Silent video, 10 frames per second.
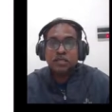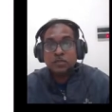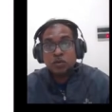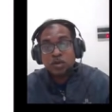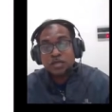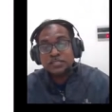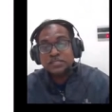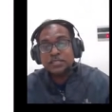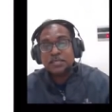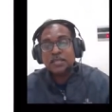look at the
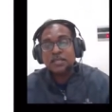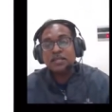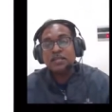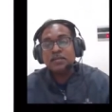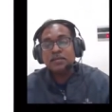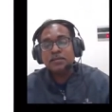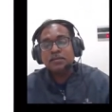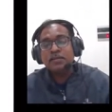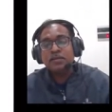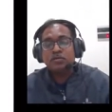signal,
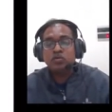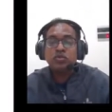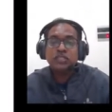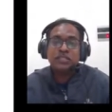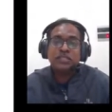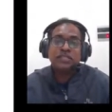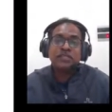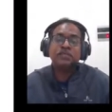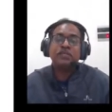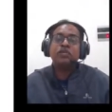uh, two
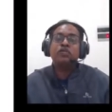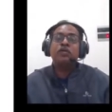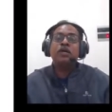signals which are